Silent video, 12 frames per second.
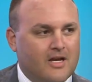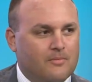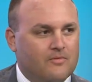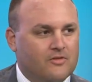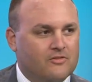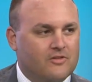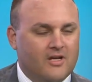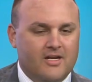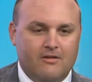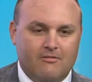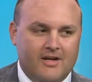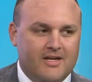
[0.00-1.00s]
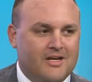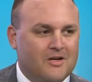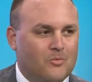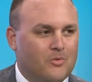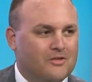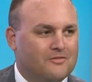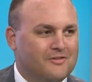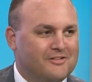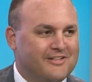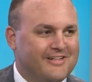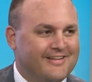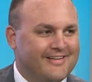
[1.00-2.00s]
type of a study right here in West
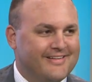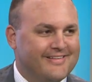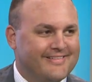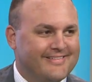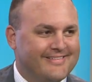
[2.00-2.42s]
Virginia.